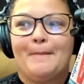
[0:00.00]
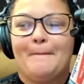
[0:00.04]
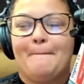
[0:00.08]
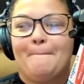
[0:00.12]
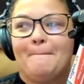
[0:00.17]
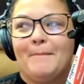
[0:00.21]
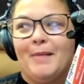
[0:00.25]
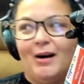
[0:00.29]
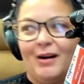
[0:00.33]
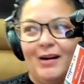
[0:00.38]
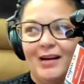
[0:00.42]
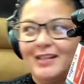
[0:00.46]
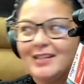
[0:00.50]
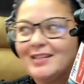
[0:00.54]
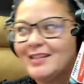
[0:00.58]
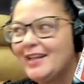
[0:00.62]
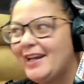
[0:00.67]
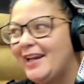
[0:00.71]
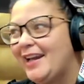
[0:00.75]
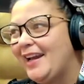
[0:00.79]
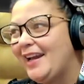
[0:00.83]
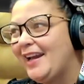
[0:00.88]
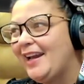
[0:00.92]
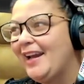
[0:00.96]

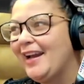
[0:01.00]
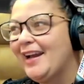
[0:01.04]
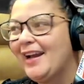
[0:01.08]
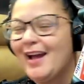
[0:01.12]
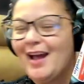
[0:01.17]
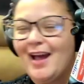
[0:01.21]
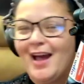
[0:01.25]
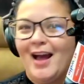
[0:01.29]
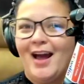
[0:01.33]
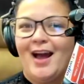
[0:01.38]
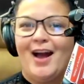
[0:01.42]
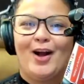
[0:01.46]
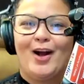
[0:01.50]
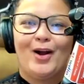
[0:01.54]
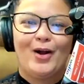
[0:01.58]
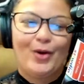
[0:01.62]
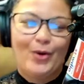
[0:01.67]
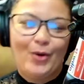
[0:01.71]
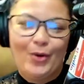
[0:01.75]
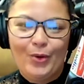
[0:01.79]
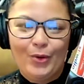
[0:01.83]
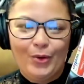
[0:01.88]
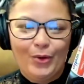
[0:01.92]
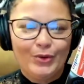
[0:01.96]
marketing
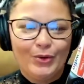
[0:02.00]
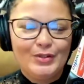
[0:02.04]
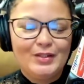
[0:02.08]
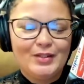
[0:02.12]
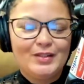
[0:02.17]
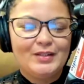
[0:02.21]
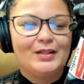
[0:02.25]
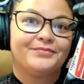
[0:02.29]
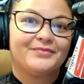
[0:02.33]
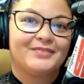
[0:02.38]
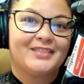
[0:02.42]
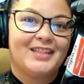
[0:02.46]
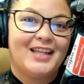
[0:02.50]
course,